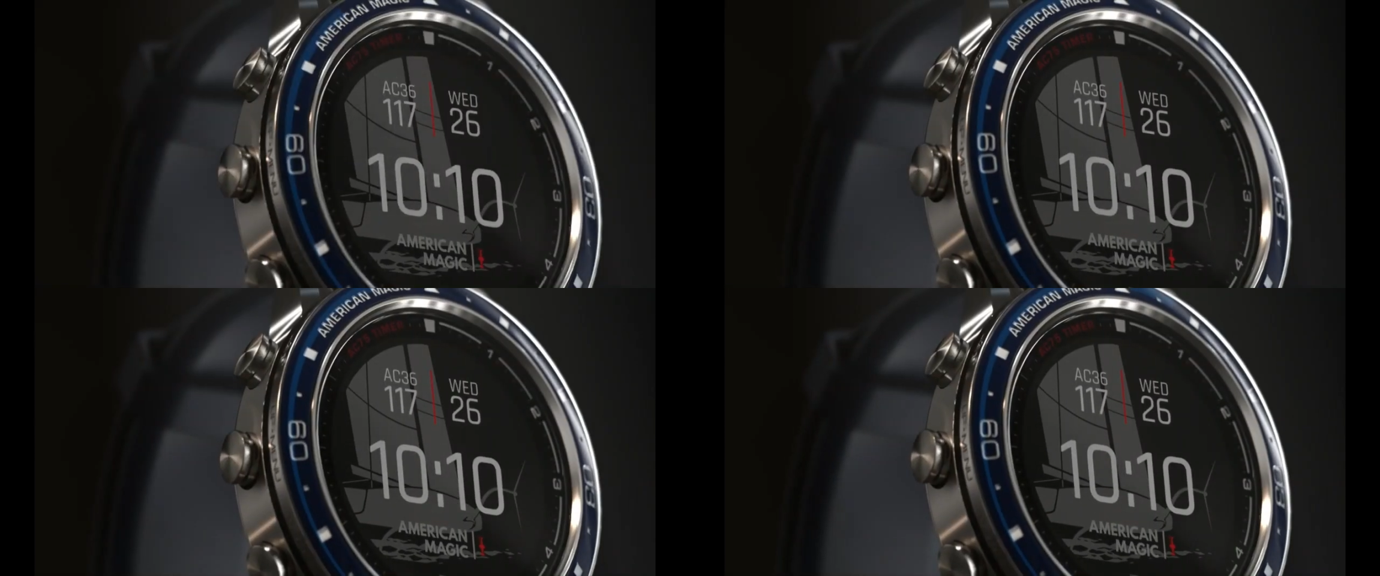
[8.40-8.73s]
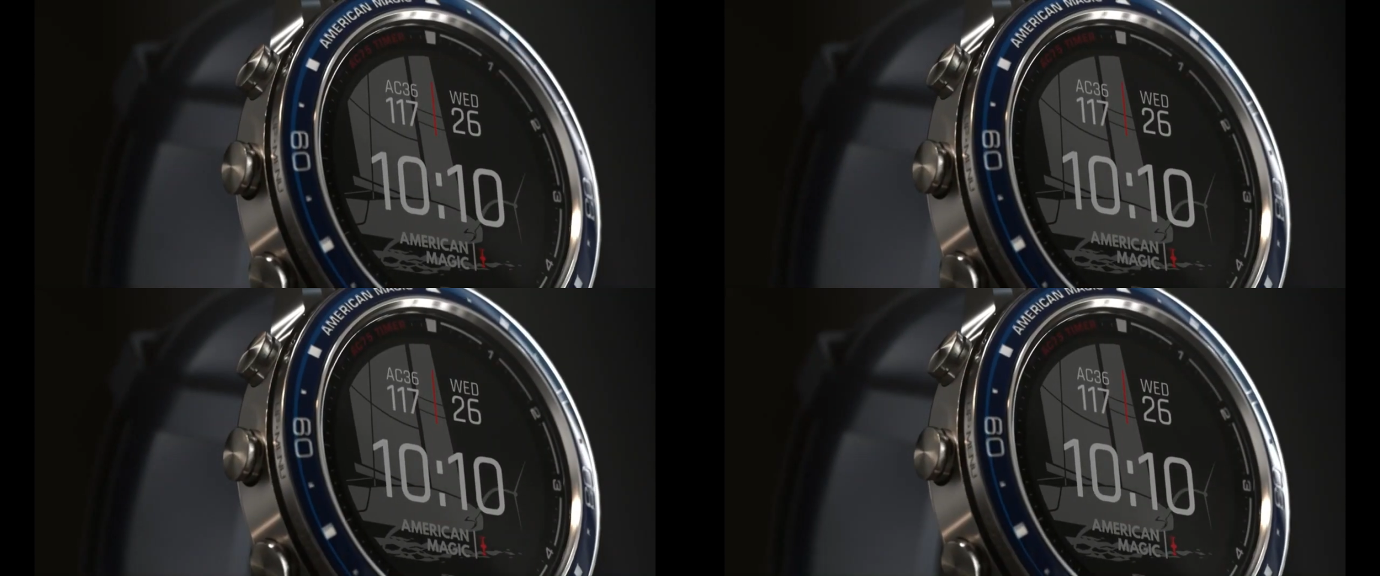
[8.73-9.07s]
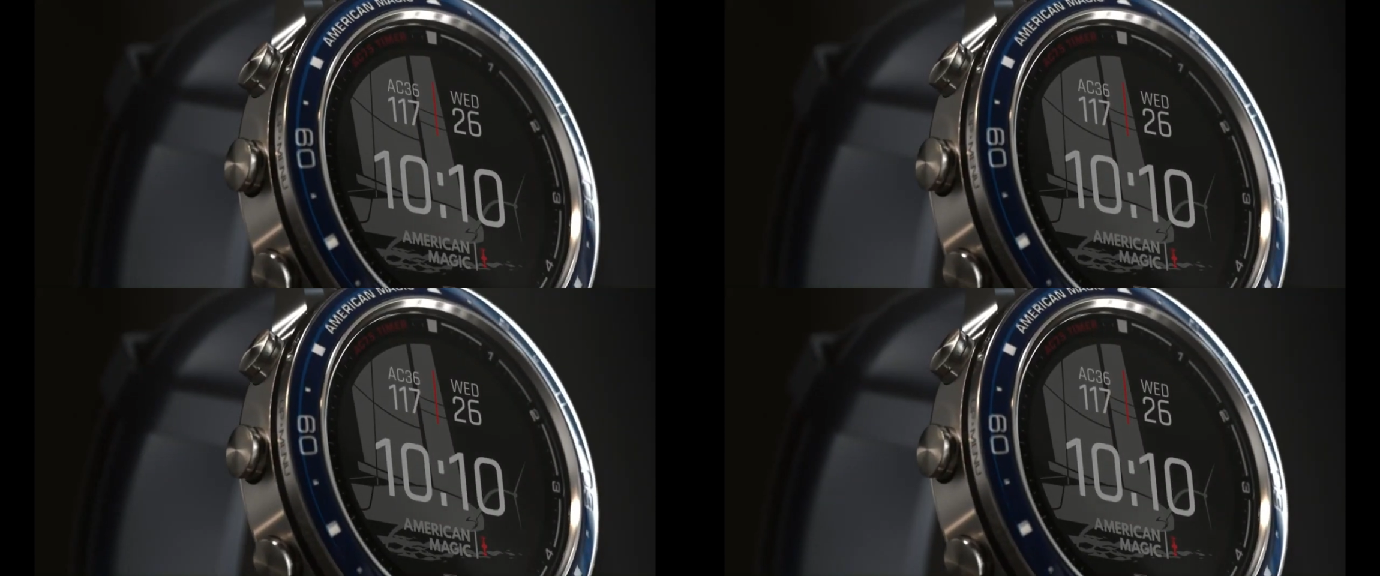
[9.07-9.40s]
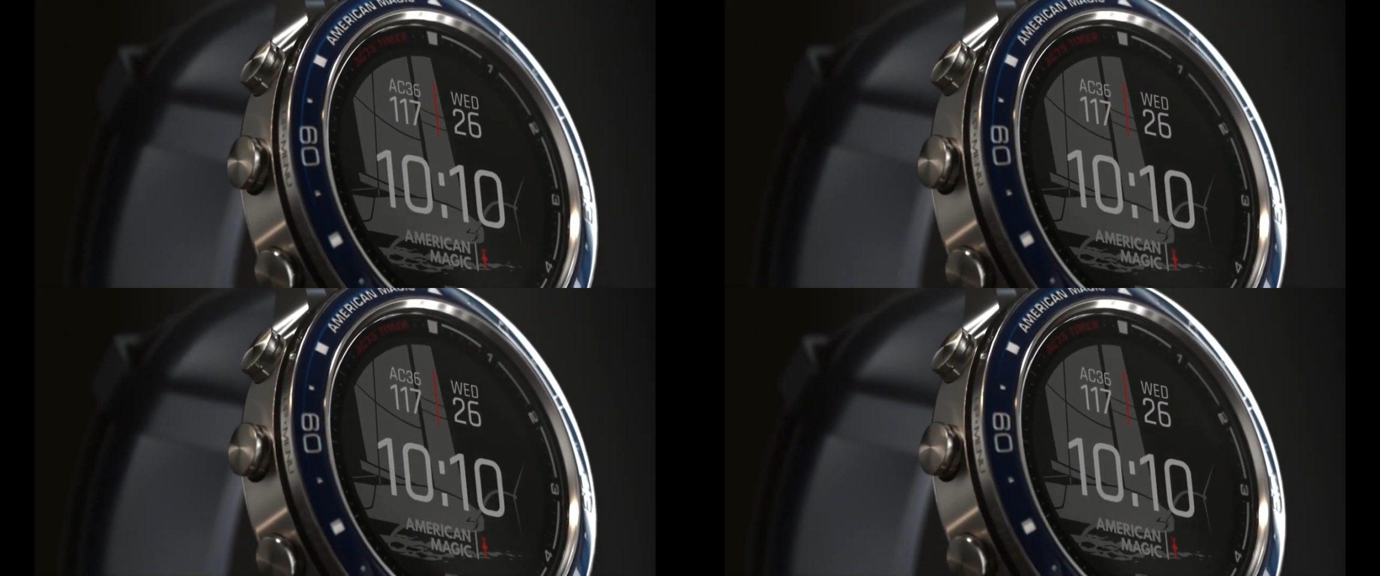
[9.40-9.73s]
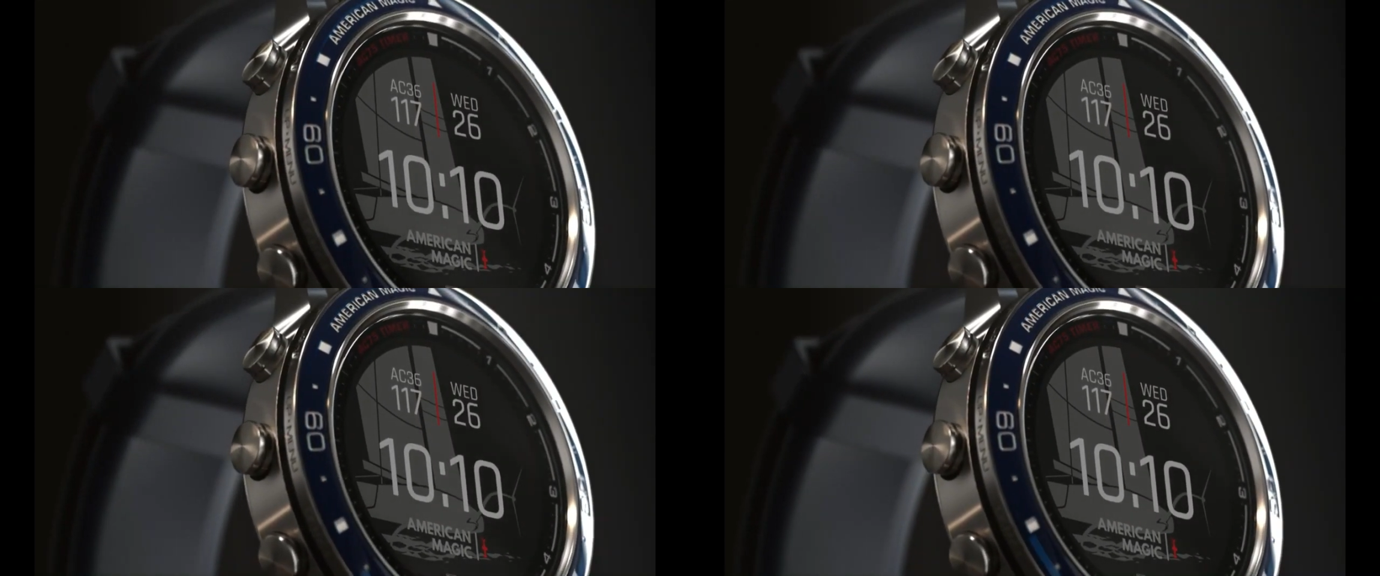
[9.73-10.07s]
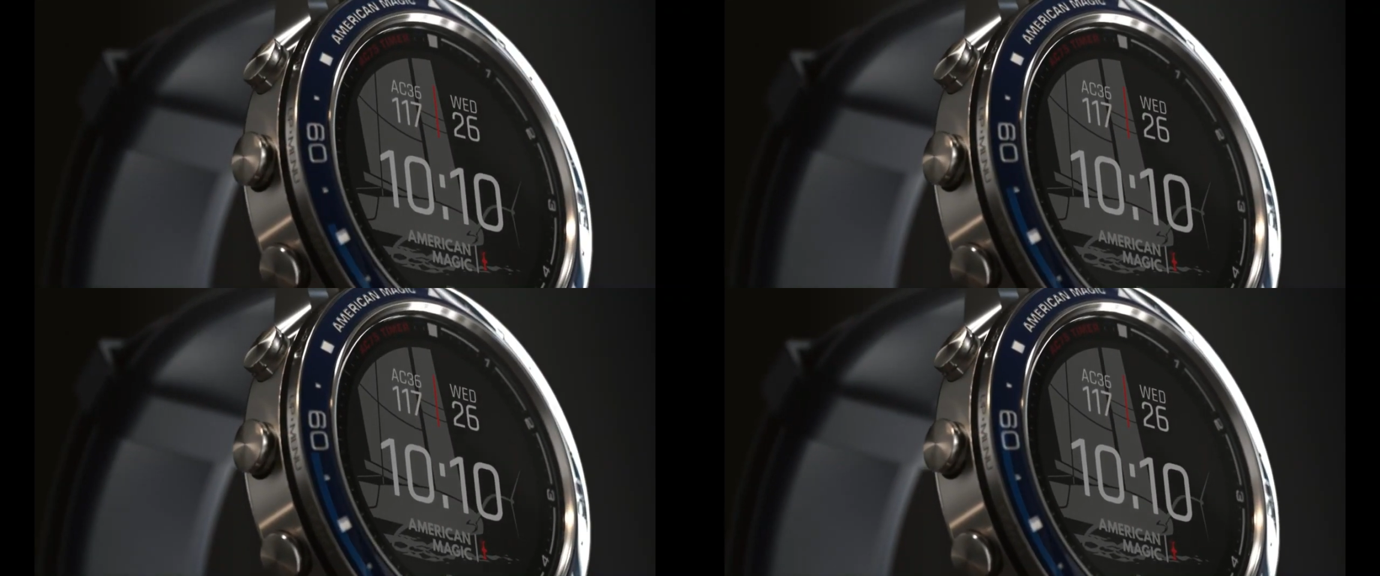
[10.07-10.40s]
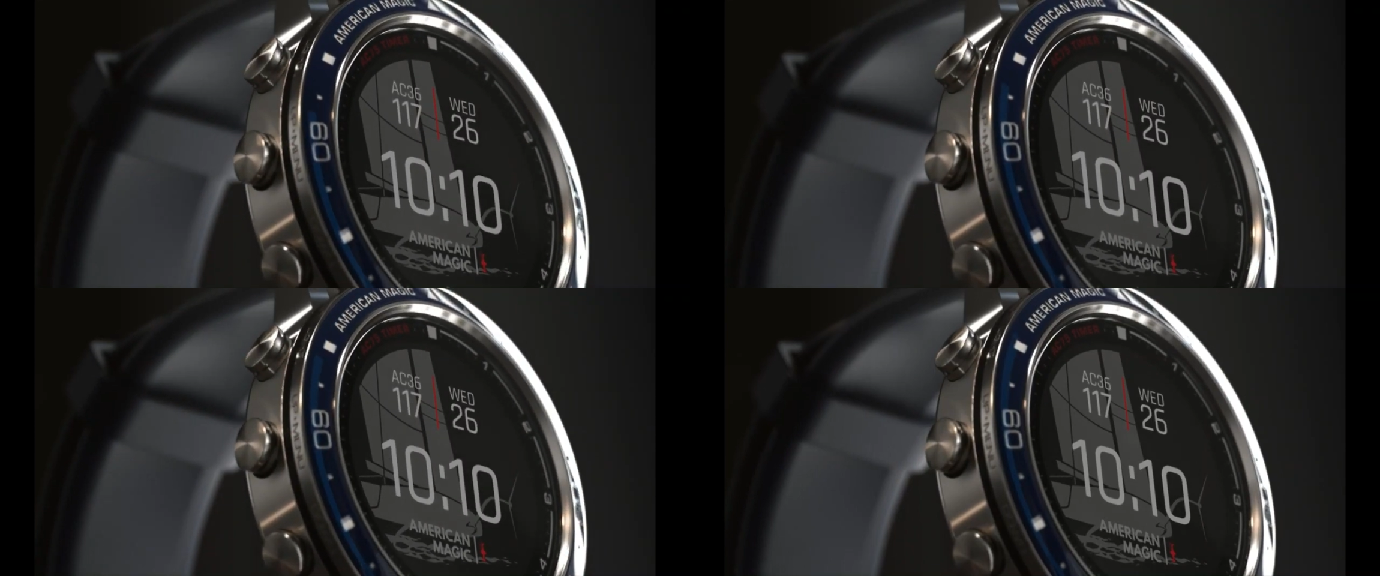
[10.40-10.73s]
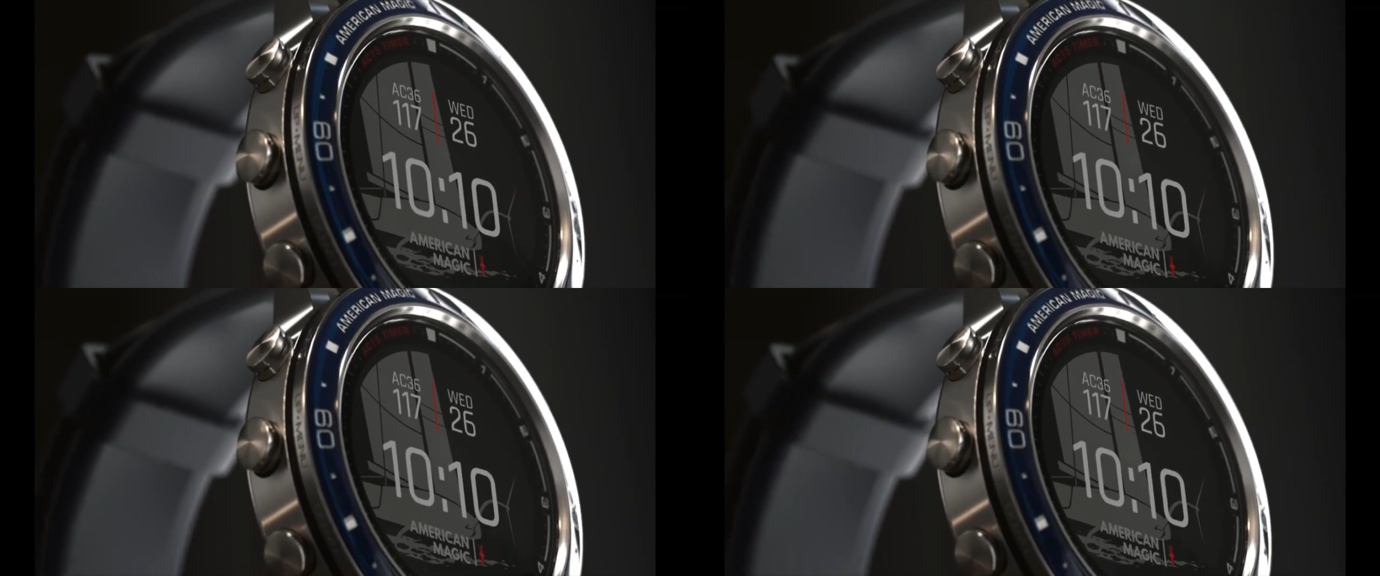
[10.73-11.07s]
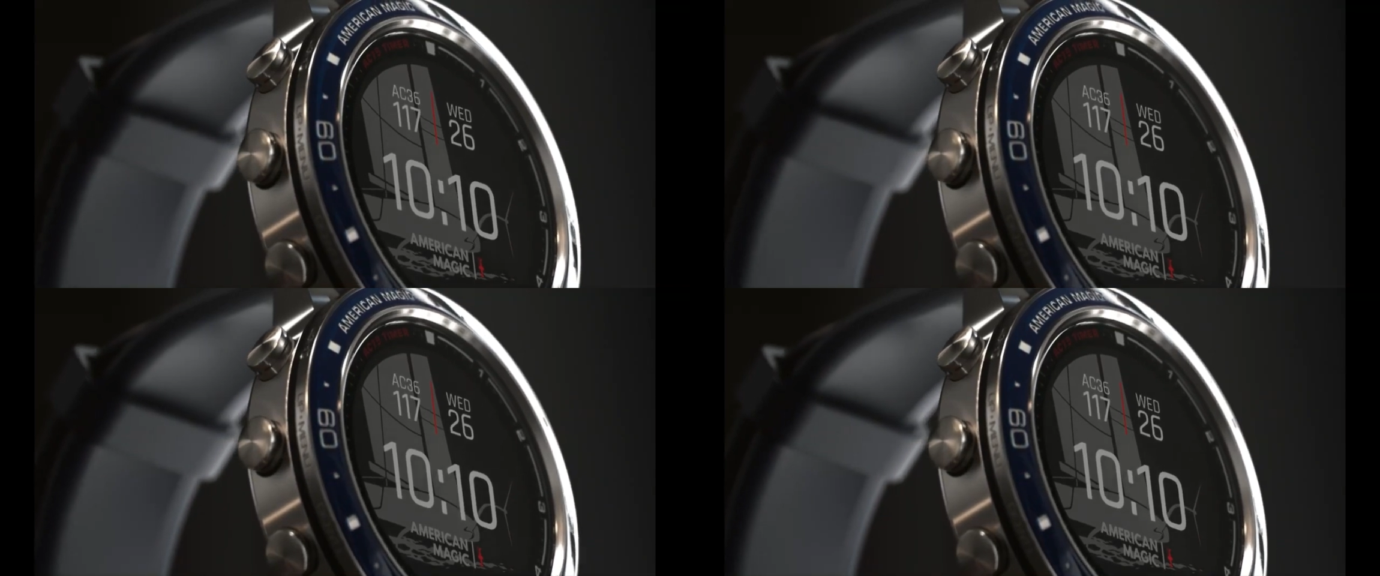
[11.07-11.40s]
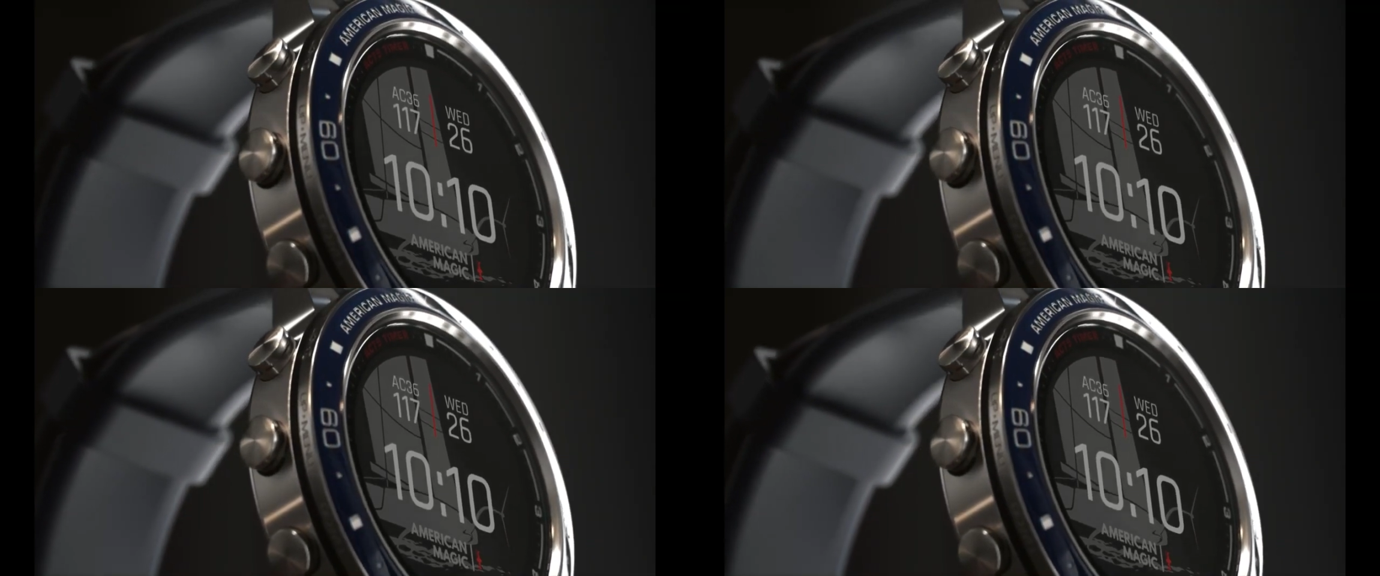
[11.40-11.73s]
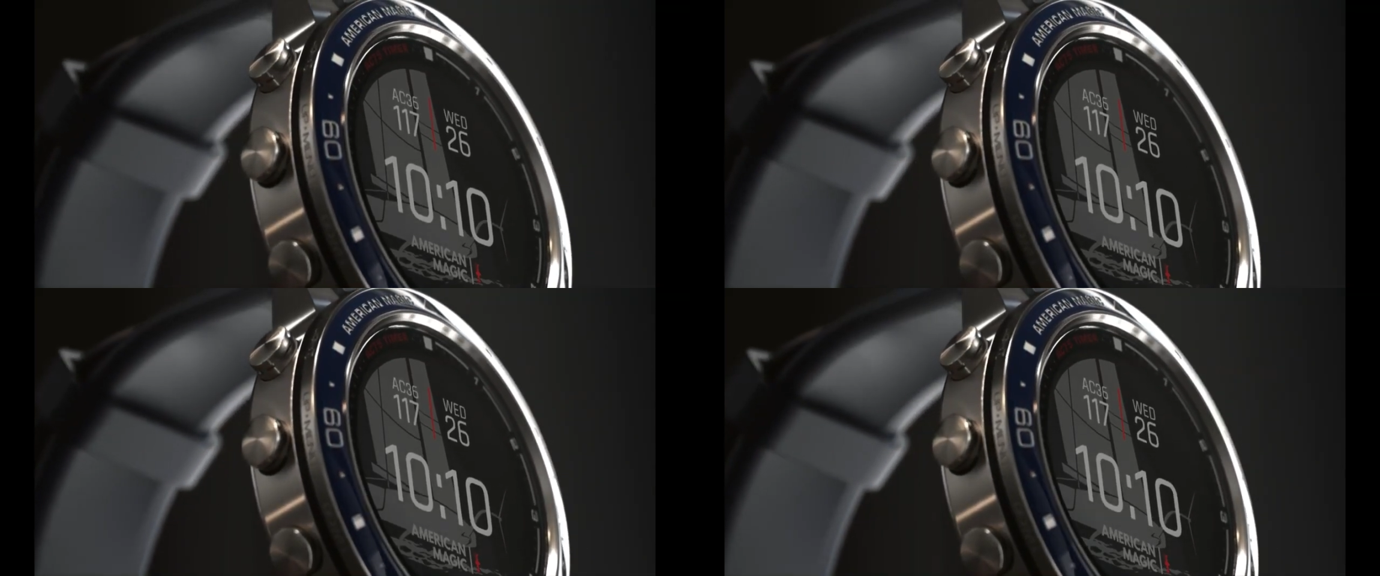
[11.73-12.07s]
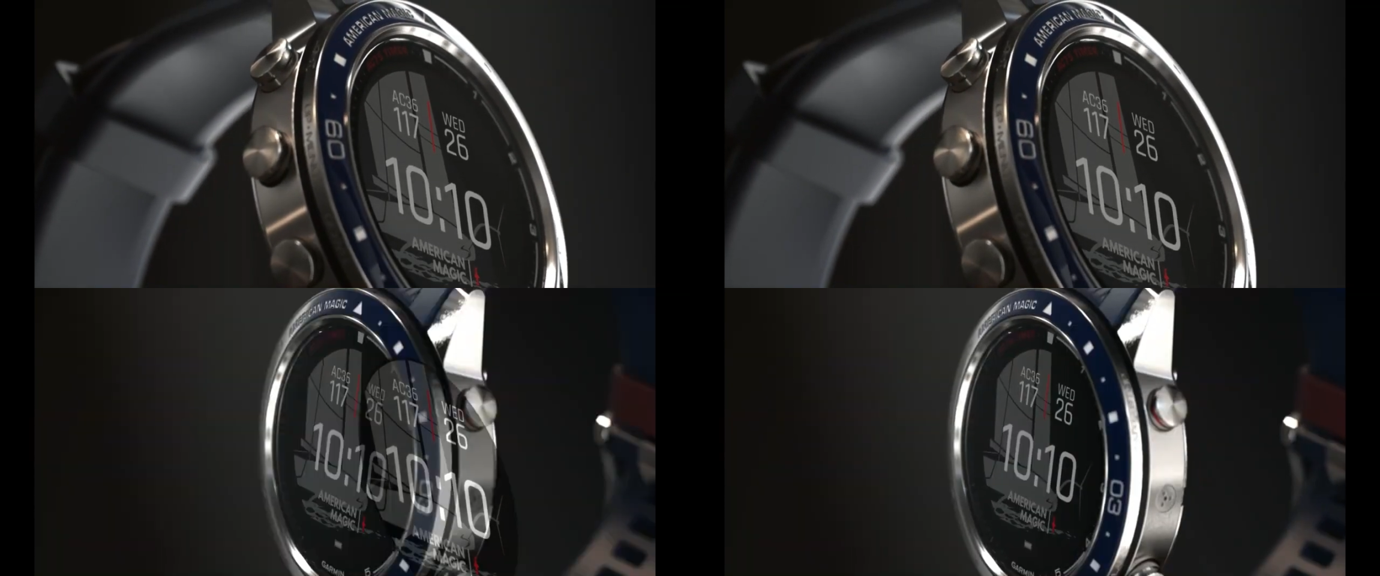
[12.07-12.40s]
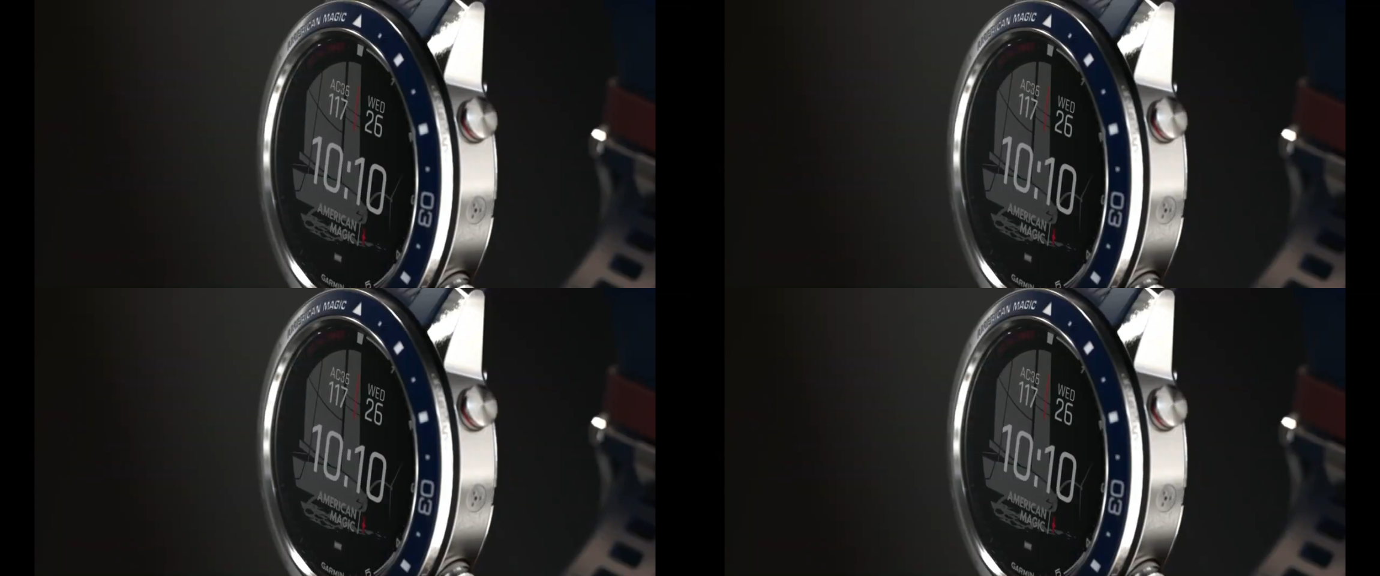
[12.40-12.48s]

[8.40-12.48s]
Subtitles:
[unreadable: no face in view]